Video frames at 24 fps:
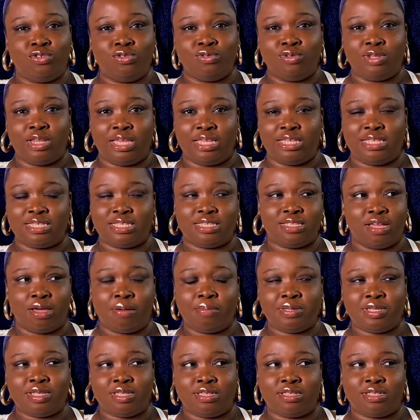do like
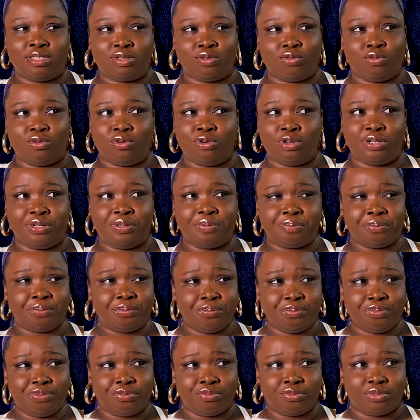synopsis or
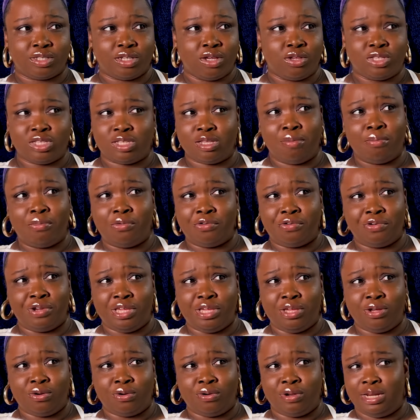a
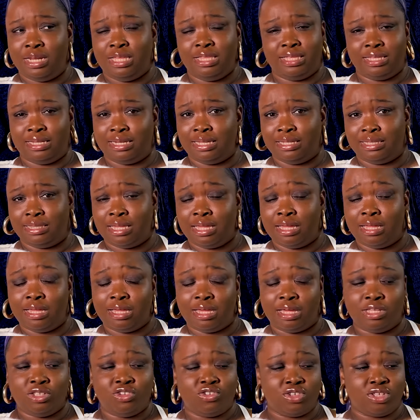summary or anything like that.
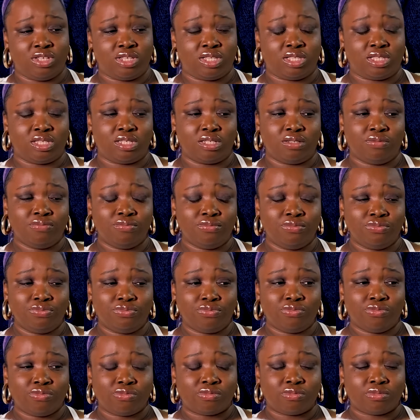I just
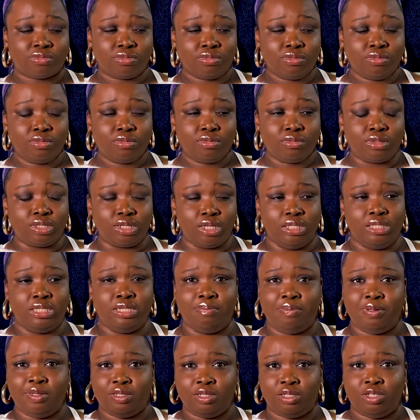
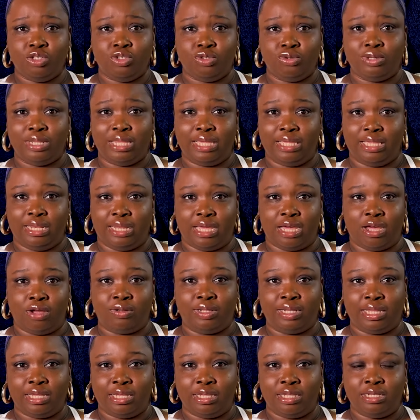typically do like an
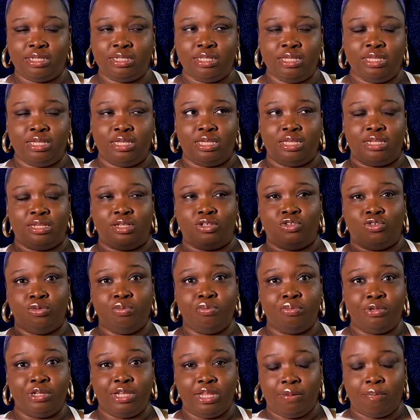outline and I do
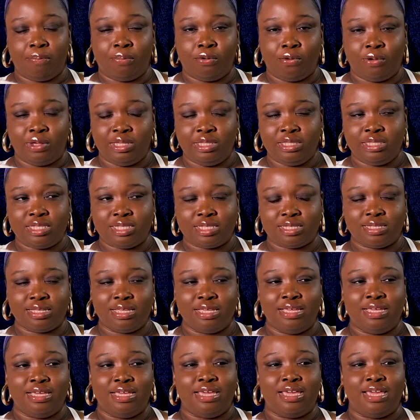bullet points.
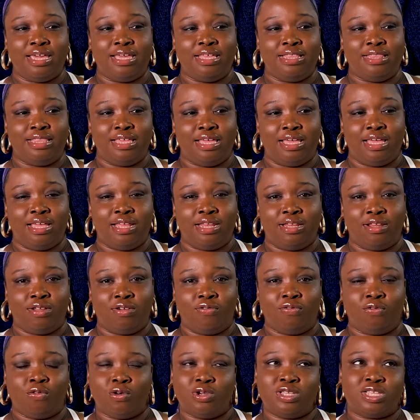And then
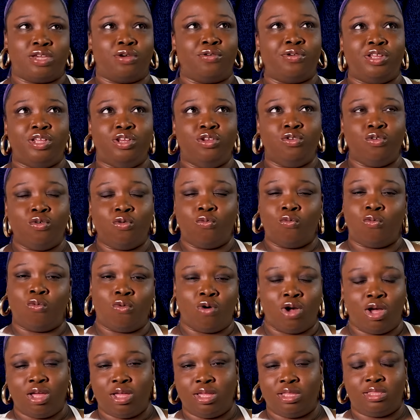of course I already know
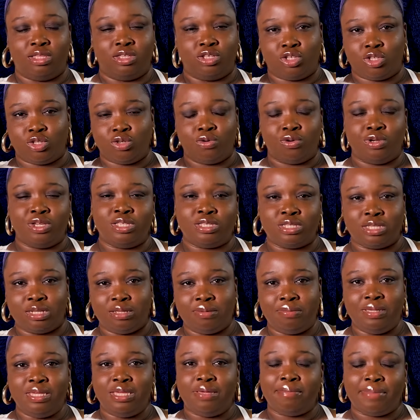what the story is going
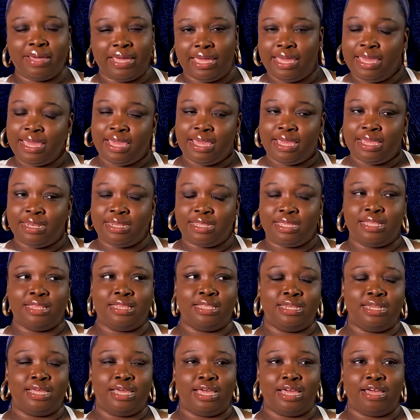to be in my head, and
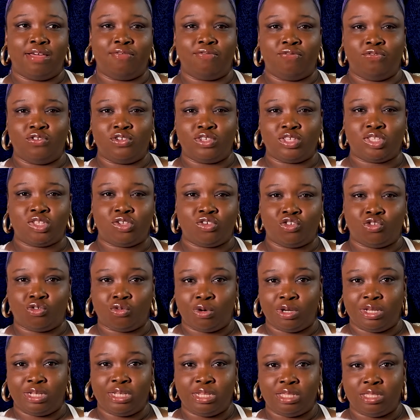then I have just a
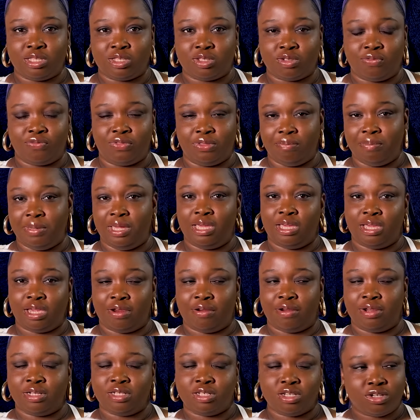short list of the main
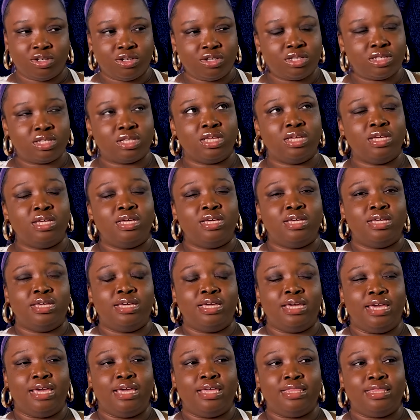characters.
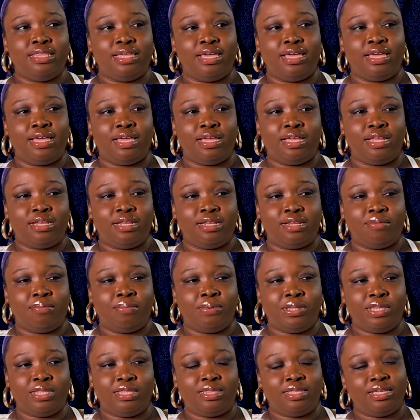And then,
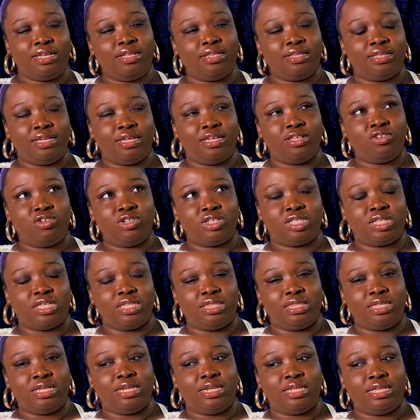but the
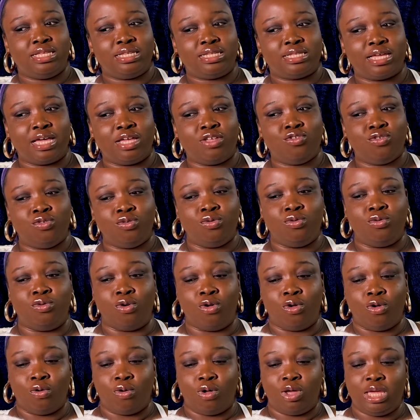interesting thing is, as you
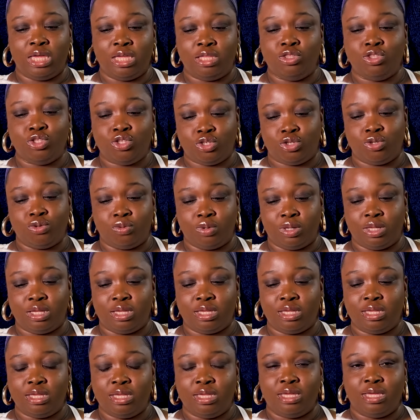go into
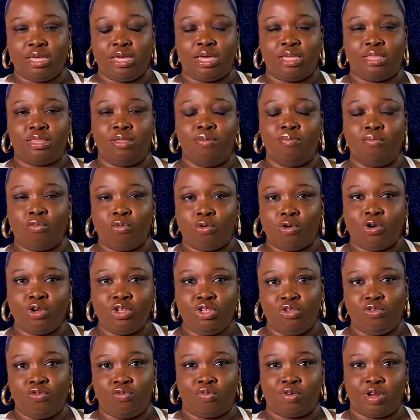it, the more
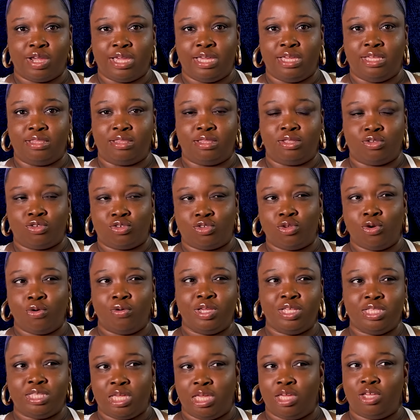you write, the
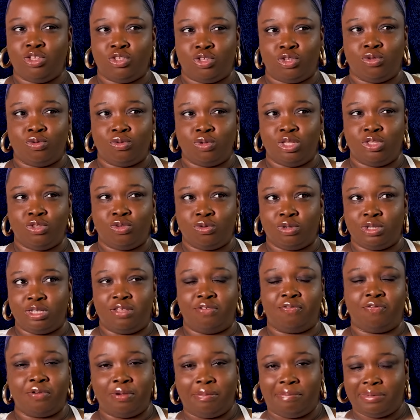story takes you into a
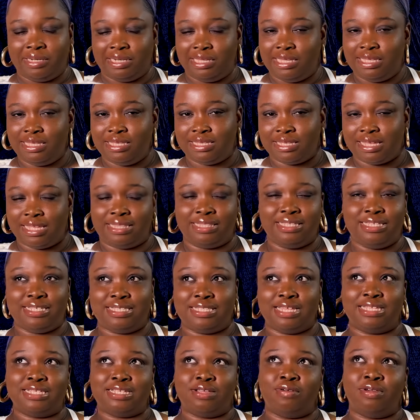different place. At least
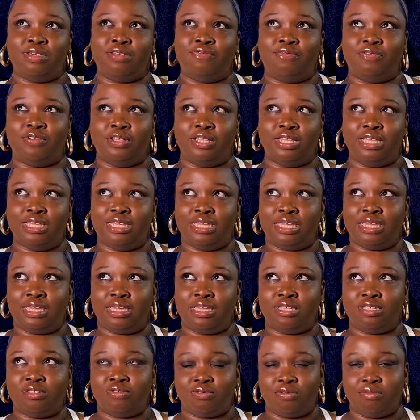that's how I feel like it
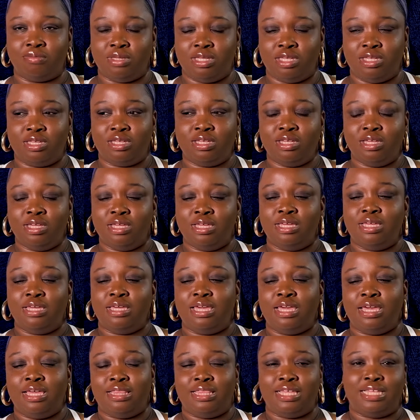is for me.
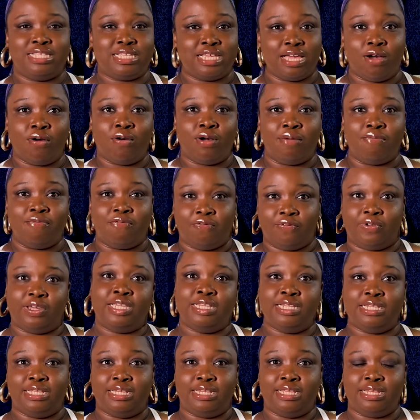And that's how I'm
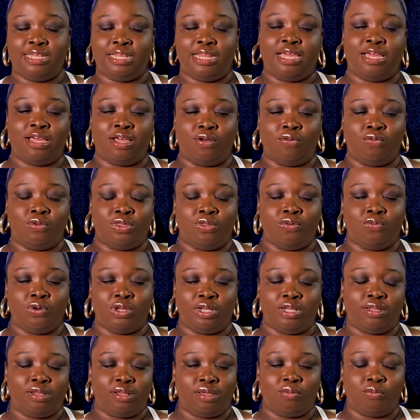finding it now with the
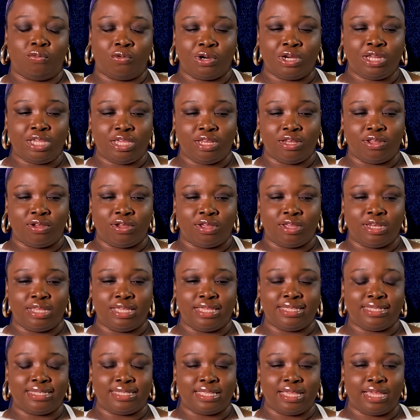one that I'm working on,
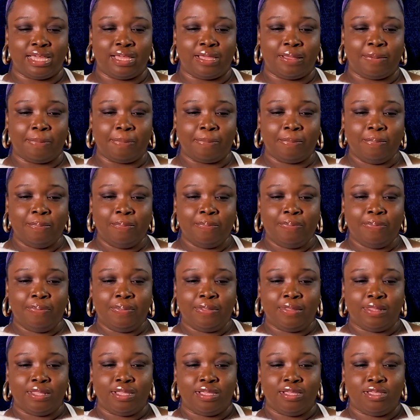is that,
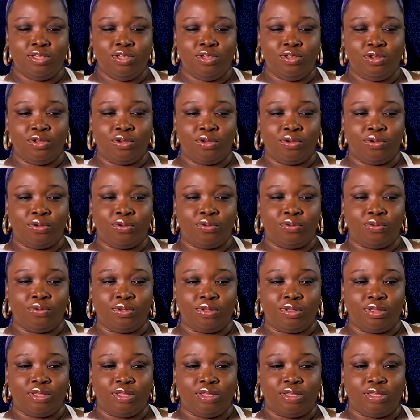you know,
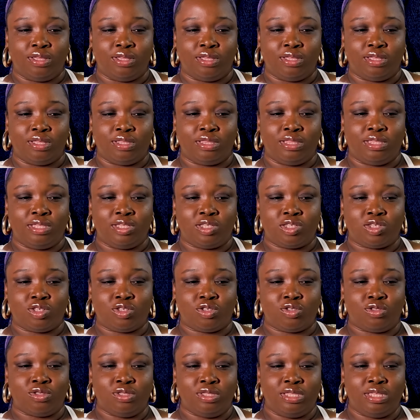
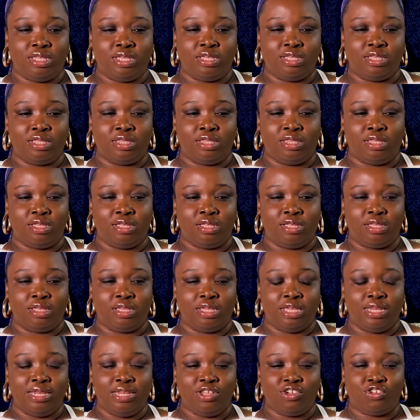the
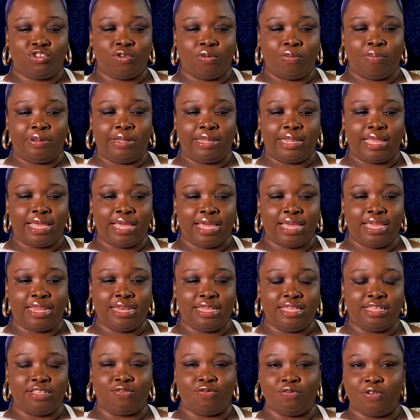initial plan
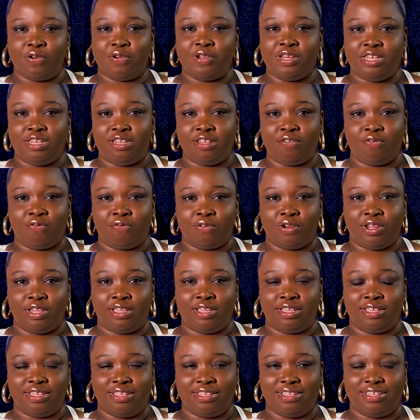is very
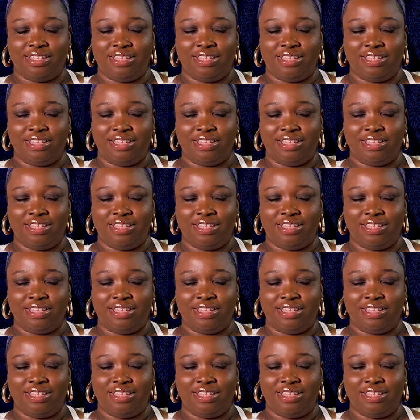different